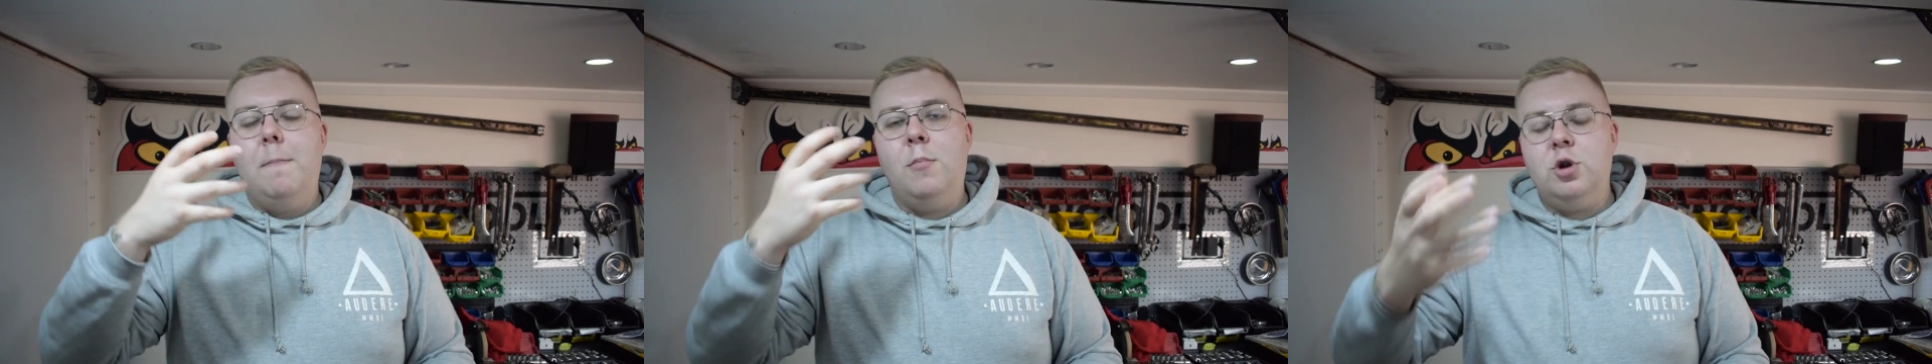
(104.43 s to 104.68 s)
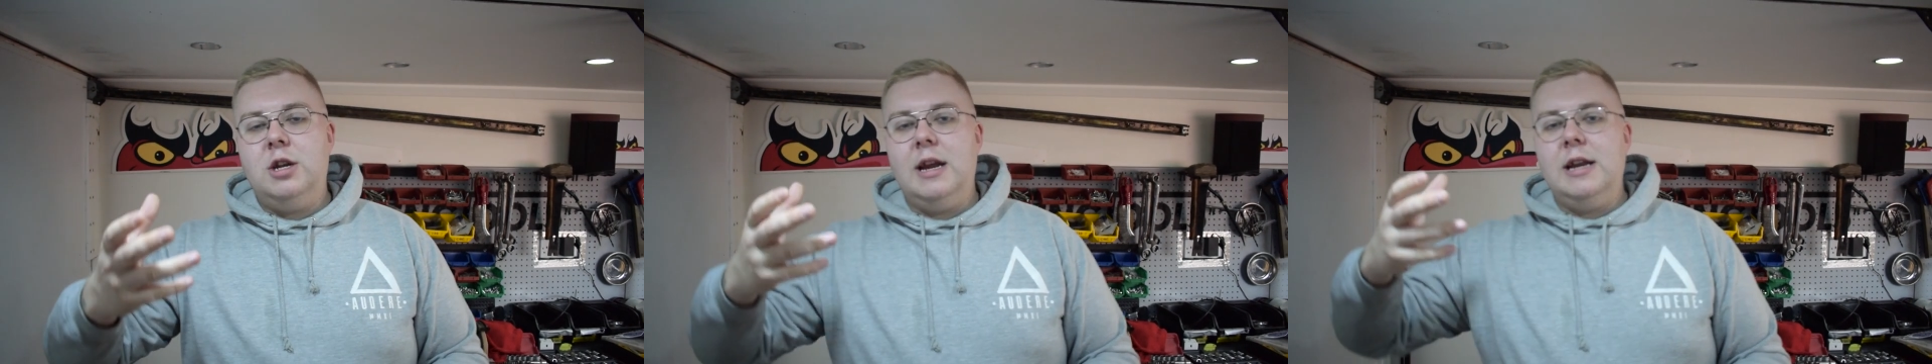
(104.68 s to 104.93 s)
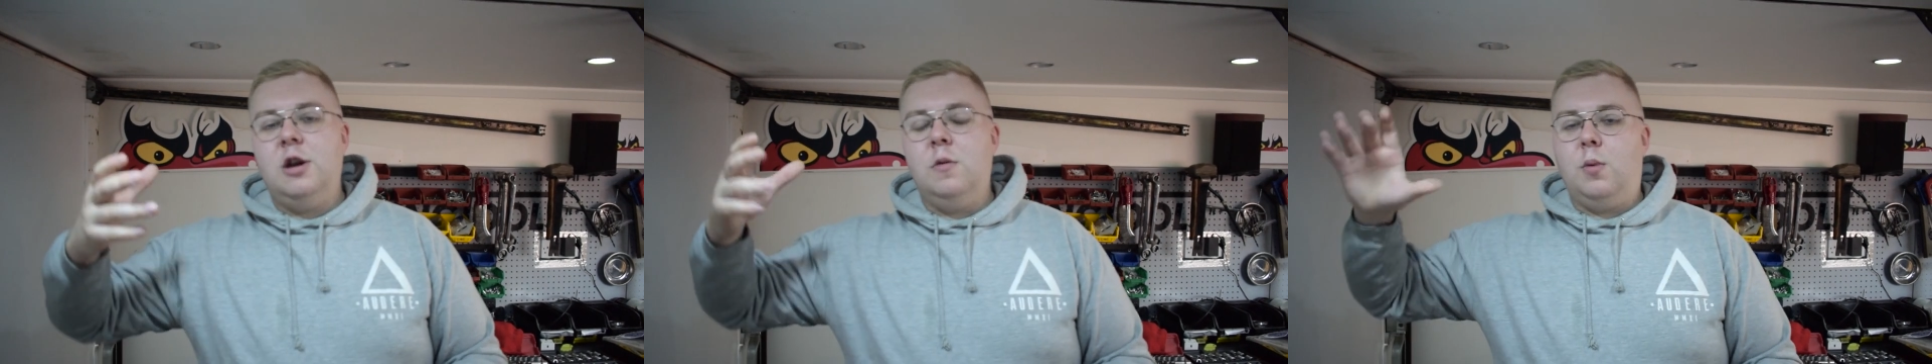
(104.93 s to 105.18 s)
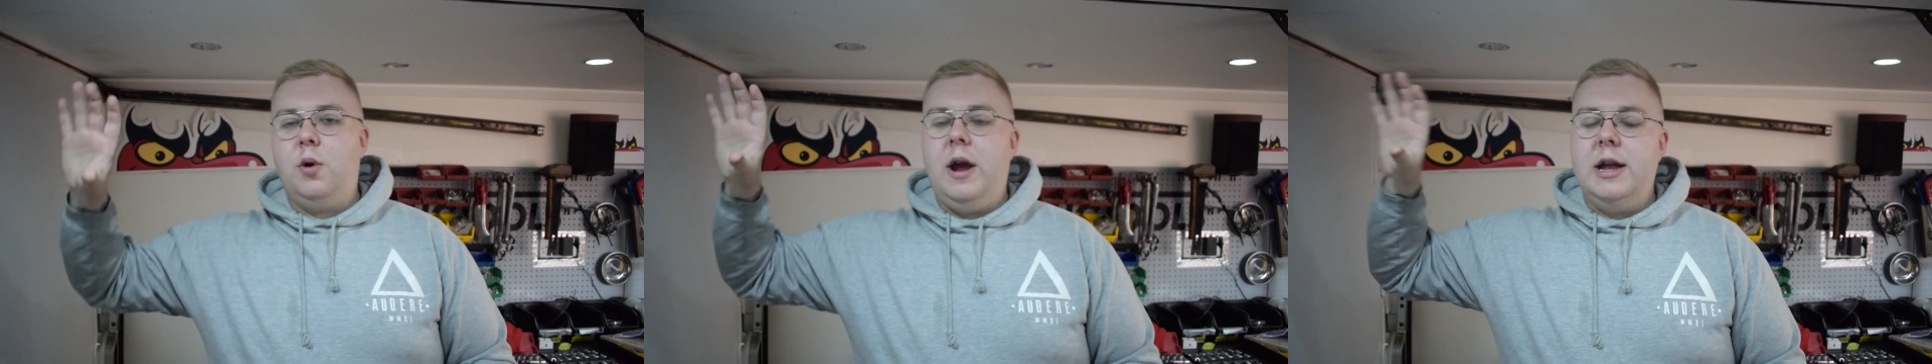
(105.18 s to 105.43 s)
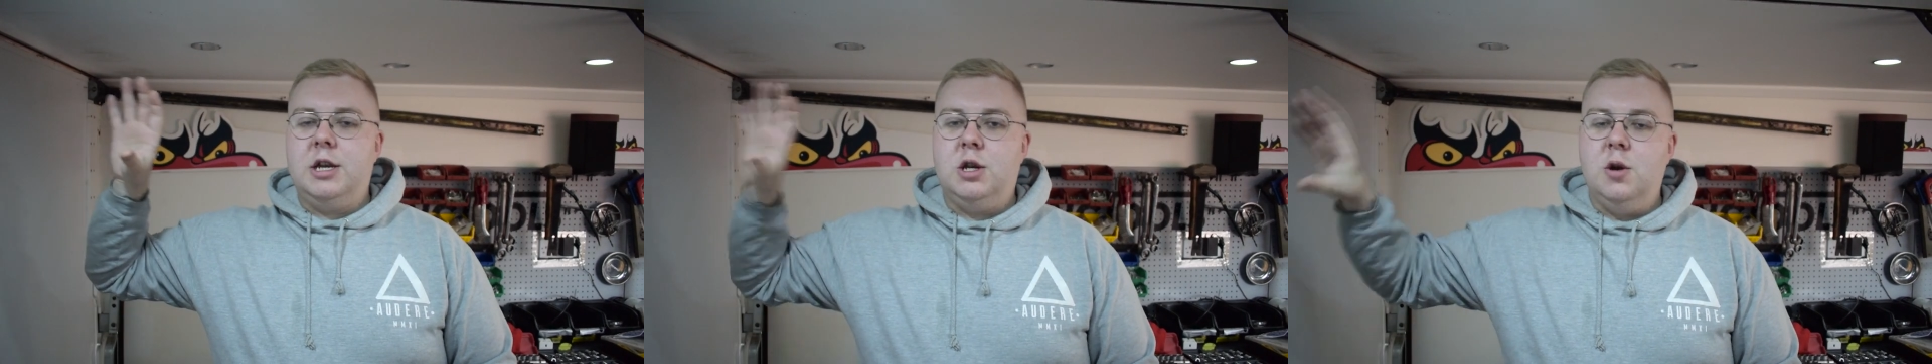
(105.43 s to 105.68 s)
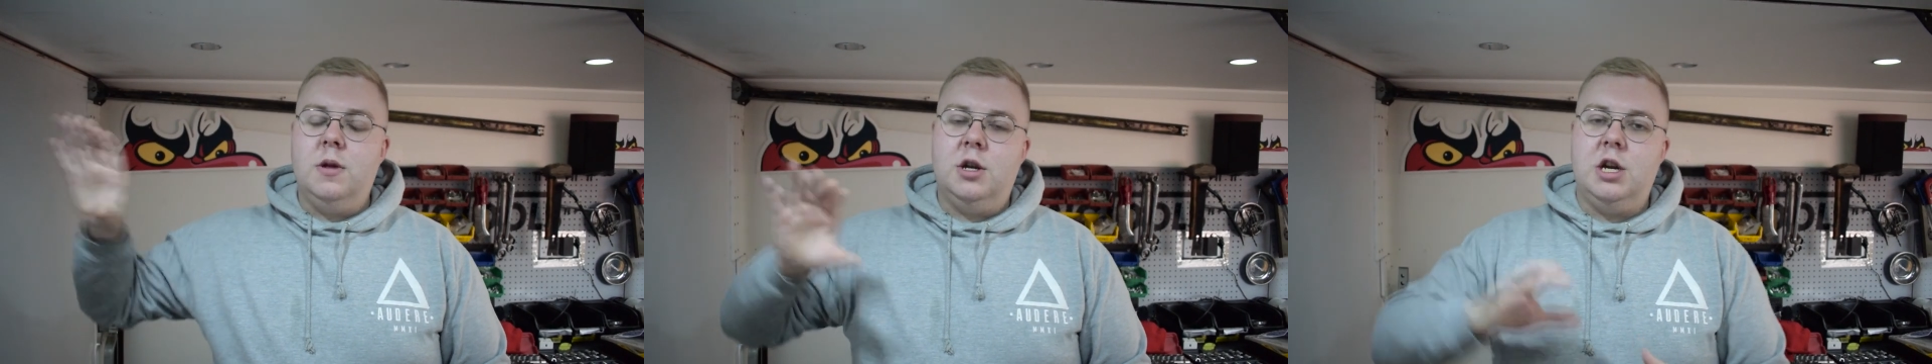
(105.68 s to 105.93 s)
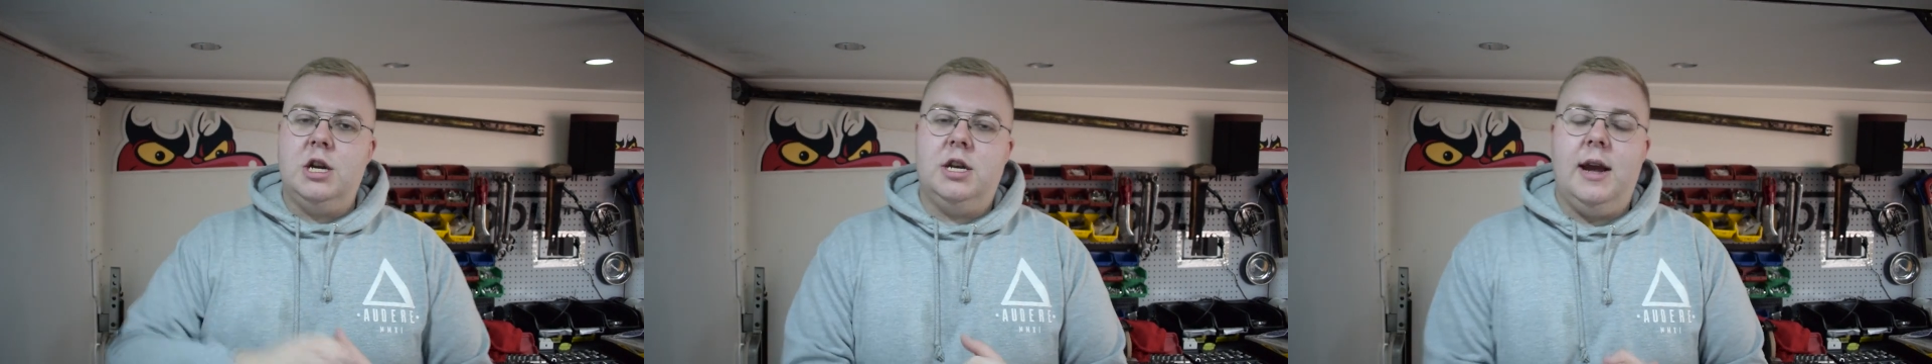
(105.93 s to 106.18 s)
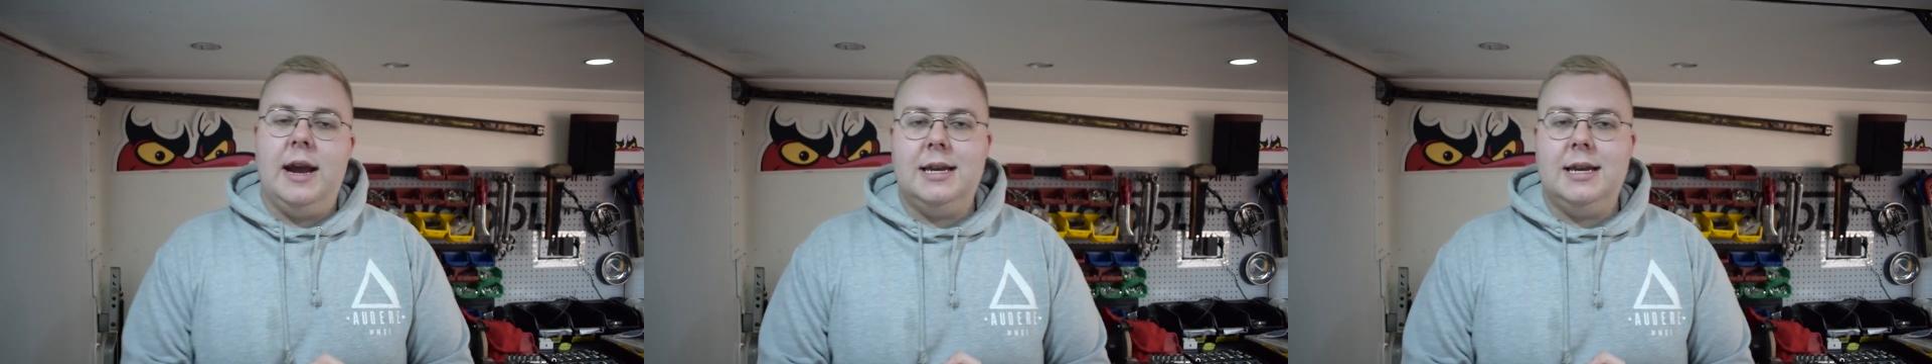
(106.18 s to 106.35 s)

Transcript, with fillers: much needed upgrades to the G T